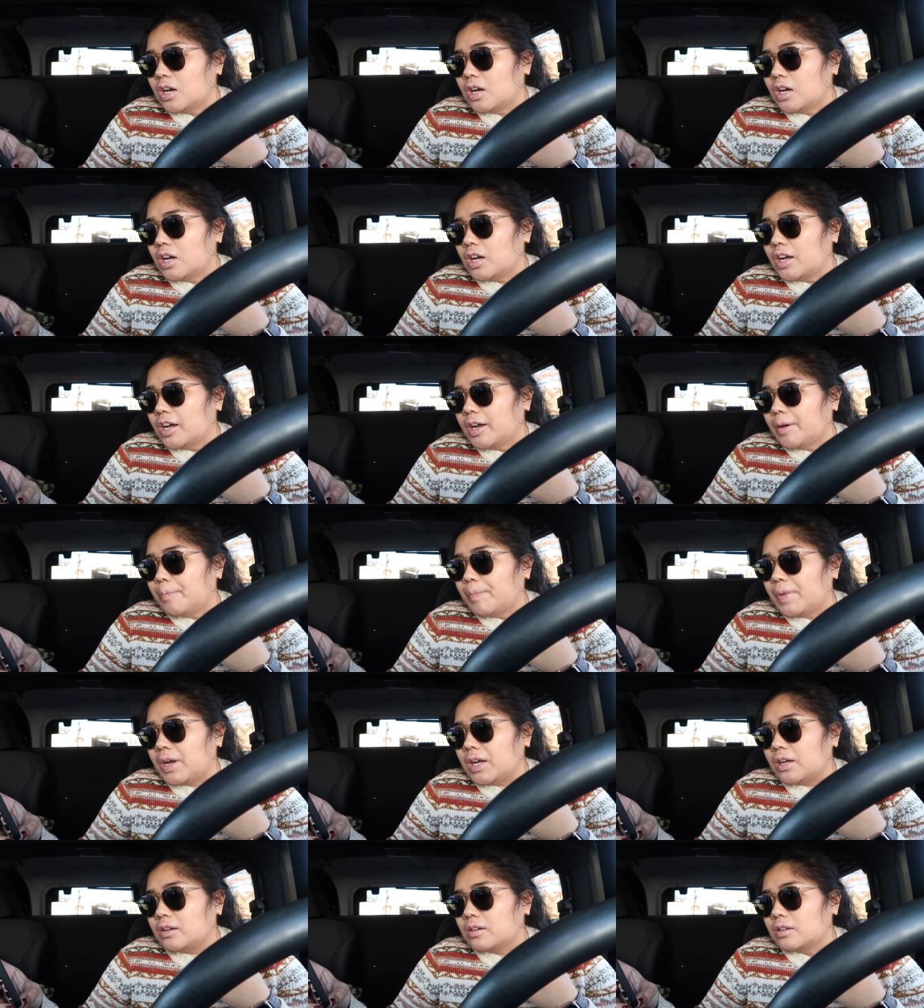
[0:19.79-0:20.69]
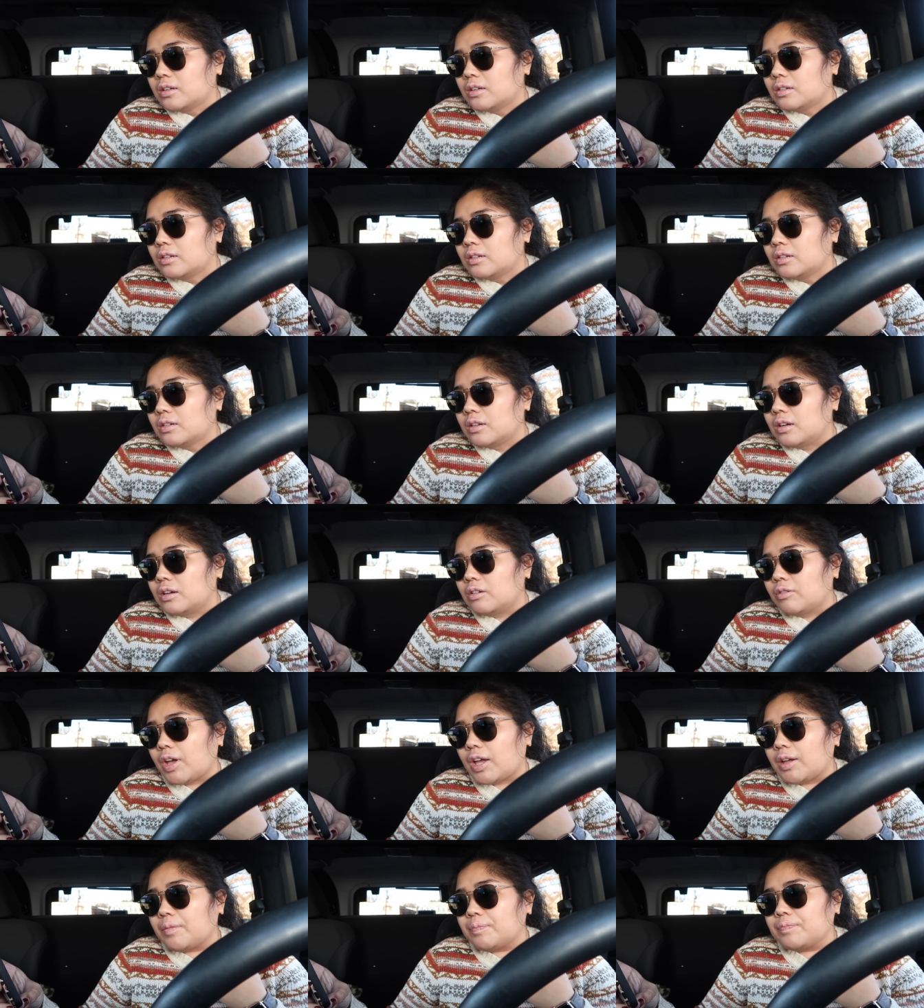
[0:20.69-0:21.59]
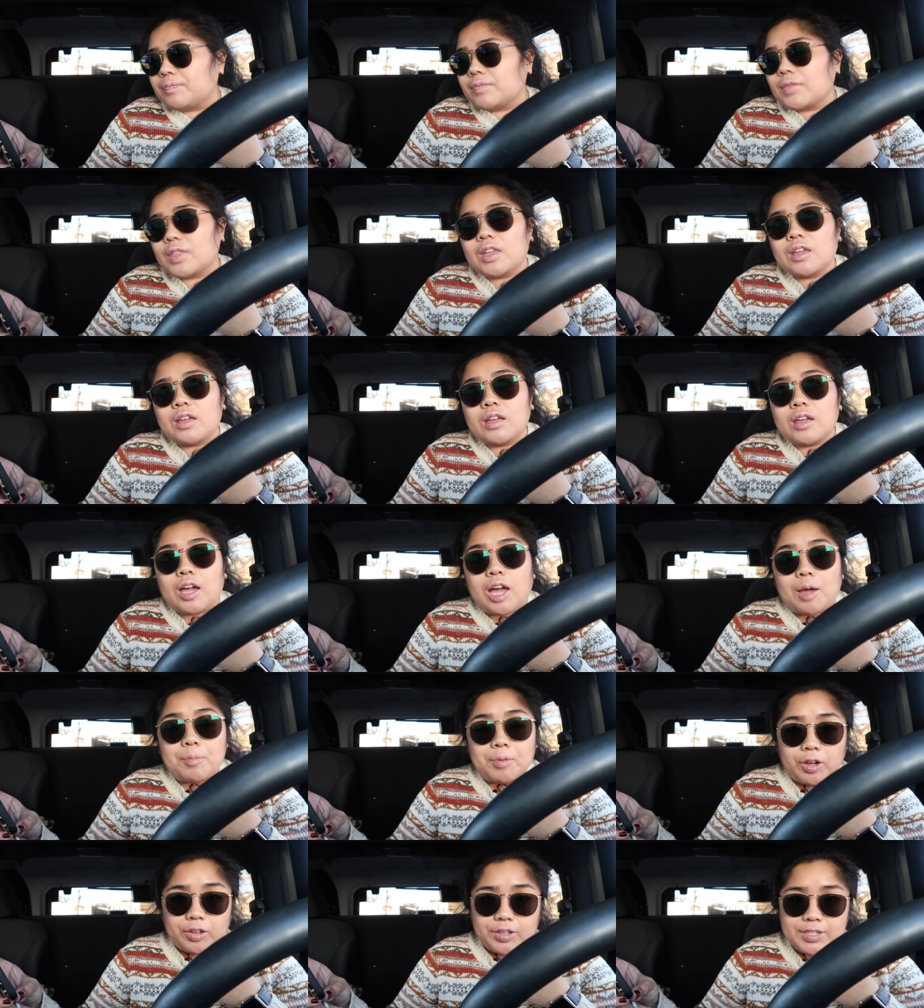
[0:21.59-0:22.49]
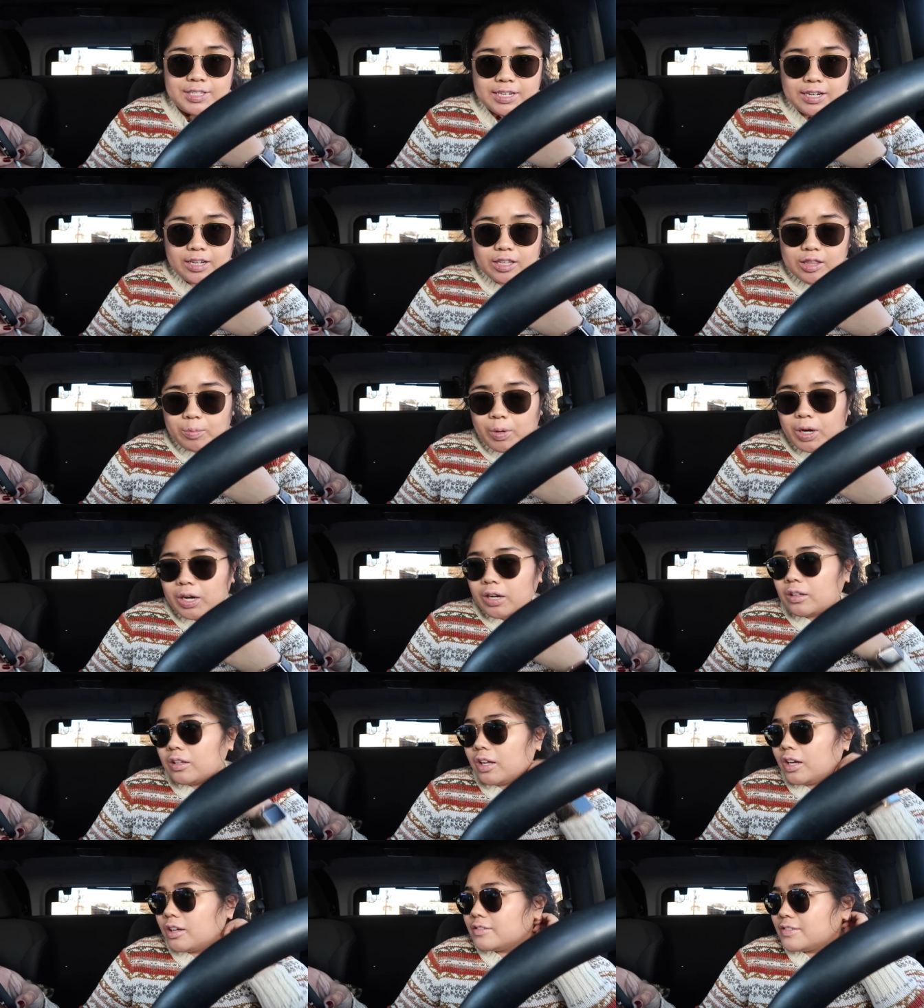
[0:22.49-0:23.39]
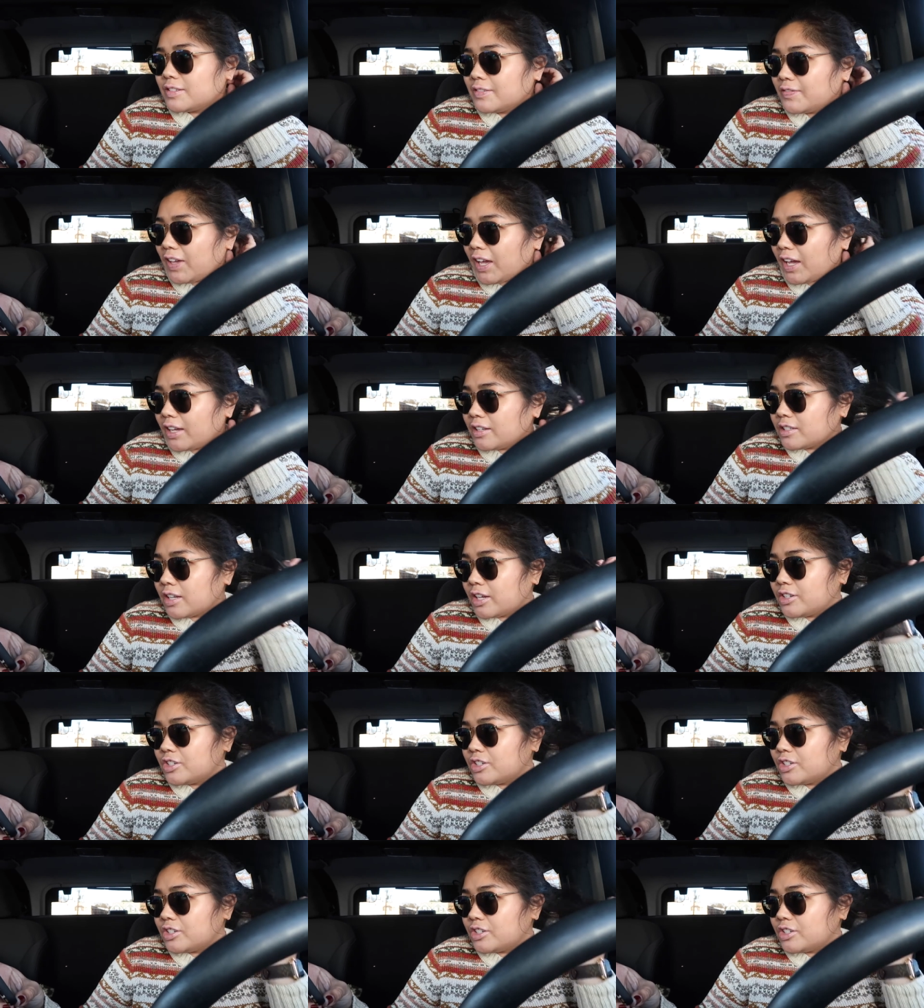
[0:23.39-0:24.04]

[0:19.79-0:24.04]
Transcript: Um, okay, I'm currently sitting in the parking lot of C V S.